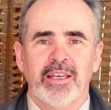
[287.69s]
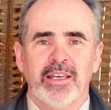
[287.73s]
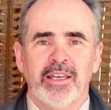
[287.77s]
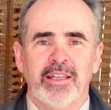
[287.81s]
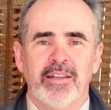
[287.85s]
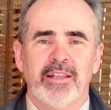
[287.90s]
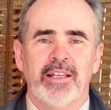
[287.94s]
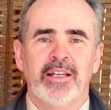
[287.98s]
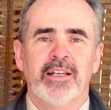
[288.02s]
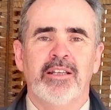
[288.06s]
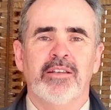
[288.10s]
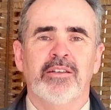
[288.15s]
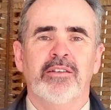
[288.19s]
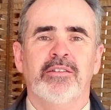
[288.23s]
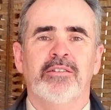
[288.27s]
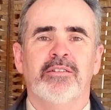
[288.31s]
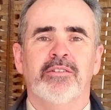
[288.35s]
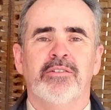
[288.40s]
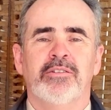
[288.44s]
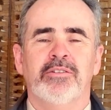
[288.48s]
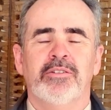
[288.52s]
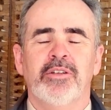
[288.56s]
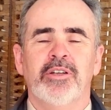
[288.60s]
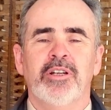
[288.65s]
And then he
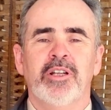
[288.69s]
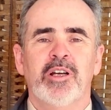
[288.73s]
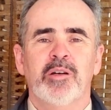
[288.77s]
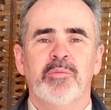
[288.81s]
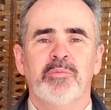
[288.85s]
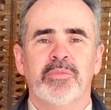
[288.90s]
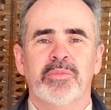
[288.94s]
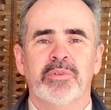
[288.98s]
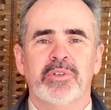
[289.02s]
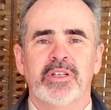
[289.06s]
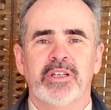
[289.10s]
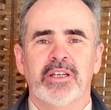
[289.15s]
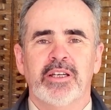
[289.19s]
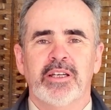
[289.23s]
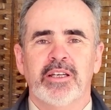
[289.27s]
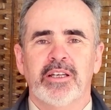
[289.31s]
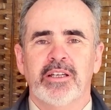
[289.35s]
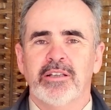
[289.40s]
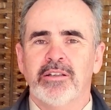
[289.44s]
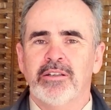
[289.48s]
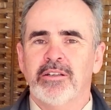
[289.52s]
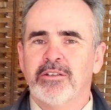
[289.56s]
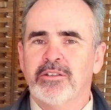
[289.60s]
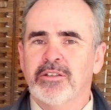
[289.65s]
stood up,
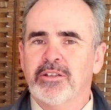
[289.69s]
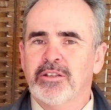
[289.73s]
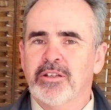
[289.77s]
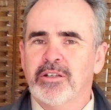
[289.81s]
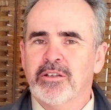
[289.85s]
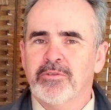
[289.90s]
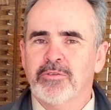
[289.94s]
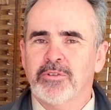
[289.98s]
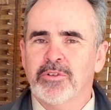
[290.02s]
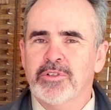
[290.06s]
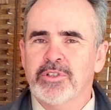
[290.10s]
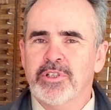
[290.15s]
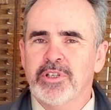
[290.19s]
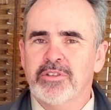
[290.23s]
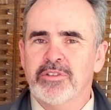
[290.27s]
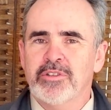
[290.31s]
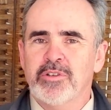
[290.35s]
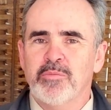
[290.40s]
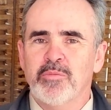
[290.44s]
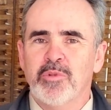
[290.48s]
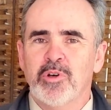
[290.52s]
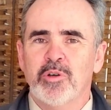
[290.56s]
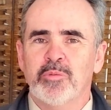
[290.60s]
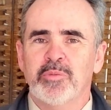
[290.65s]
looked at her for just
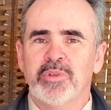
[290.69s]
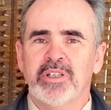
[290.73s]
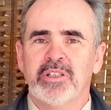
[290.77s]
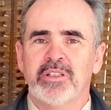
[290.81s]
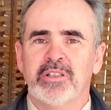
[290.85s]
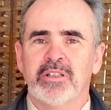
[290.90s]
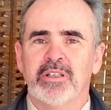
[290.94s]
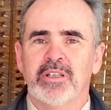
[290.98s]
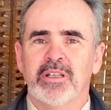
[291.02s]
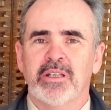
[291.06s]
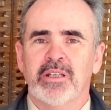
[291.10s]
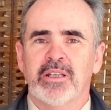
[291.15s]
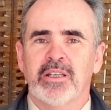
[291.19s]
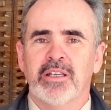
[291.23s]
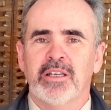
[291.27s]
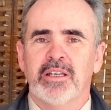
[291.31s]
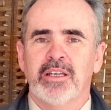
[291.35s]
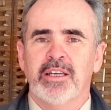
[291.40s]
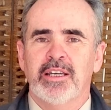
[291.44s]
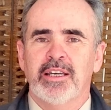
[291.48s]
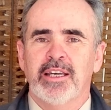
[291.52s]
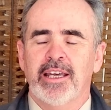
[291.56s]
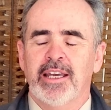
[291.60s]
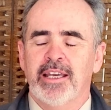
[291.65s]
a moment,
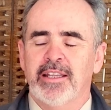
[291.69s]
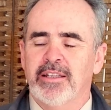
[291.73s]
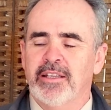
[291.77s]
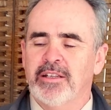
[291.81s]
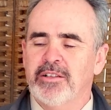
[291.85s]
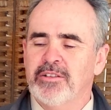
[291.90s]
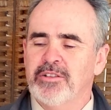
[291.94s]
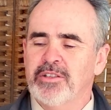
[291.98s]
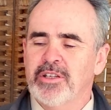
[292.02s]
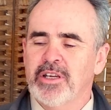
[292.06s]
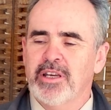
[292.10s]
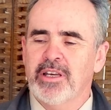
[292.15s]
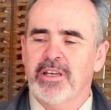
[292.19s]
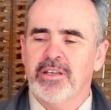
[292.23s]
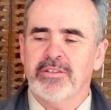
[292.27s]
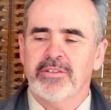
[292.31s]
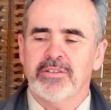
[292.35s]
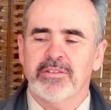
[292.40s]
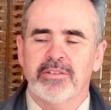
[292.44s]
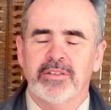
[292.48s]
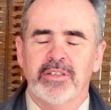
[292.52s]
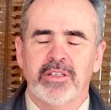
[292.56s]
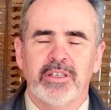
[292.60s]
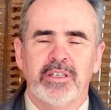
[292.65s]
and then
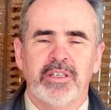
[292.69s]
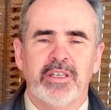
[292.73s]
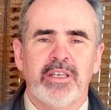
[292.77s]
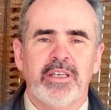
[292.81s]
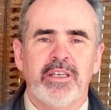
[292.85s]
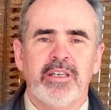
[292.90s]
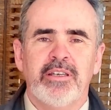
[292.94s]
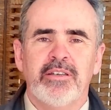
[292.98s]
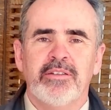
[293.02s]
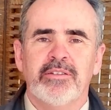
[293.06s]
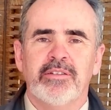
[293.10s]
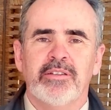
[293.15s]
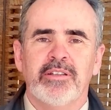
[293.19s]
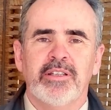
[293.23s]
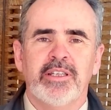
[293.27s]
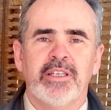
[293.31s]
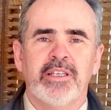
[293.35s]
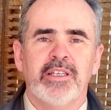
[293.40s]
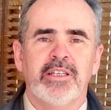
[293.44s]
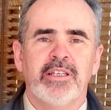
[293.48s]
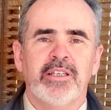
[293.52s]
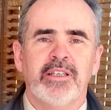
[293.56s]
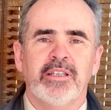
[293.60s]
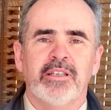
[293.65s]
just
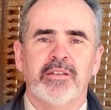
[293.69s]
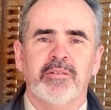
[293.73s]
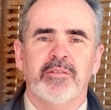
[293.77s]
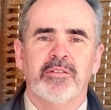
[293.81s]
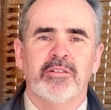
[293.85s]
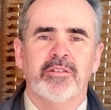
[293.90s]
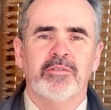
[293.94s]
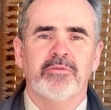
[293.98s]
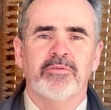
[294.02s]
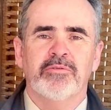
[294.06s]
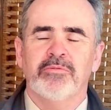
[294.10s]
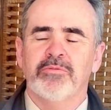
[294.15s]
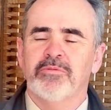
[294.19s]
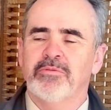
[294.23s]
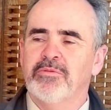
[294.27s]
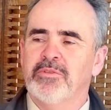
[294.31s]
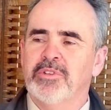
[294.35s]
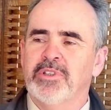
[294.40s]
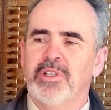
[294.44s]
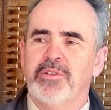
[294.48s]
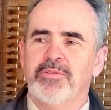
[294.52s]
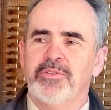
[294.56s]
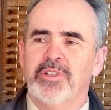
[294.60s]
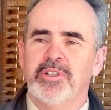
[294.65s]
easily
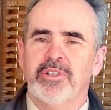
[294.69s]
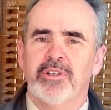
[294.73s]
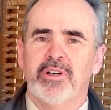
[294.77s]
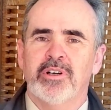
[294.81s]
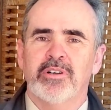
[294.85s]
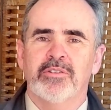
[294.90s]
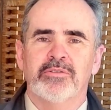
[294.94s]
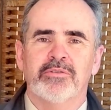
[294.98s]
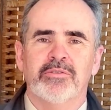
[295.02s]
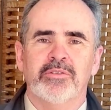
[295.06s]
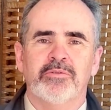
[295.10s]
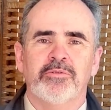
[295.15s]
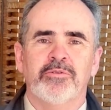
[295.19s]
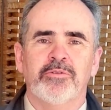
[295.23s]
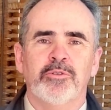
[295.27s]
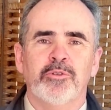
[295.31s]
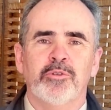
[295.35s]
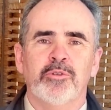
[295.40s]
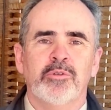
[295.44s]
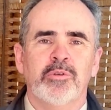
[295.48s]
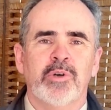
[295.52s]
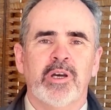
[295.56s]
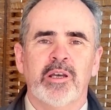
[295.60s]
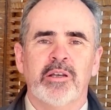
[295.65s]
lifted off and
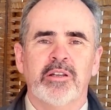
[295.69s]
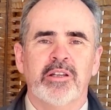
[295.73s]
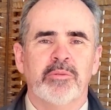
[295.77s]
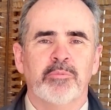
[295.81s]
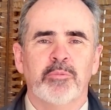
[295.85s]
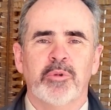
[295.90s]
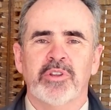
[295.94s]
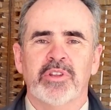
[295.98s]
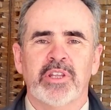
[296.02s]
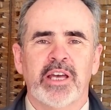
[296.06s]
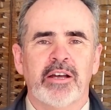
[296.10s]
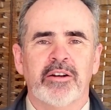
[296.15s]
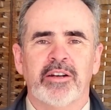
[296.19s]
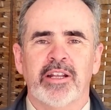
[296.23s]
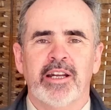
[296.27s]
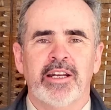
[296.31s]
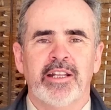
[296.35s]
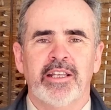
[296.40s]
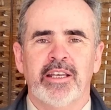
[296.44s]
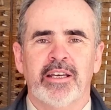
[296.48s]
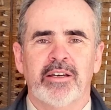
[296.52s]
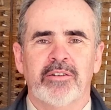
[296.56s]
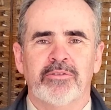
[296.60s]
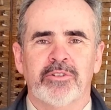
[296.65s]
flew away without
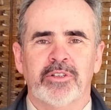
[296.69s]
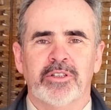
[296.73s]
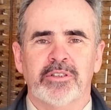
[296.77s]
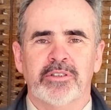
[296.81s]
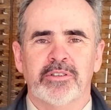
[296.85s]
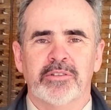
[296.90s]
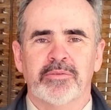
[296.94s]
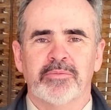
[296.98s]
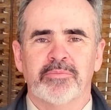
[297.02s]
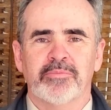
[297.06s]
any effort.